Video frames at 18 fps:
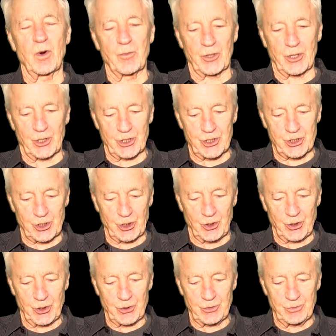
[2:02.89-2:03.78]
one we're going to
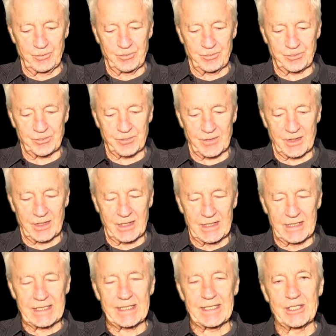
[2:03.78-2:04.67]
show you
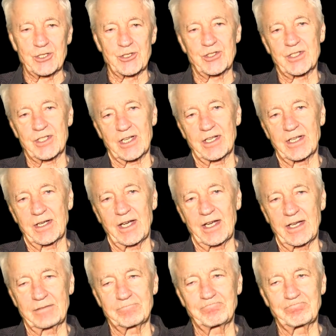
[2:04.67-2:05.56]
is
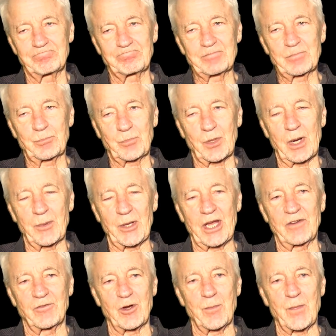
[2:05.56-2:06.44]
uh,
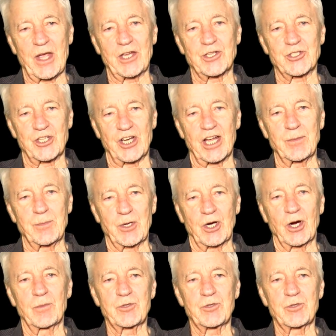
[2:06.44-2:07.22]
probably every man's nightmare.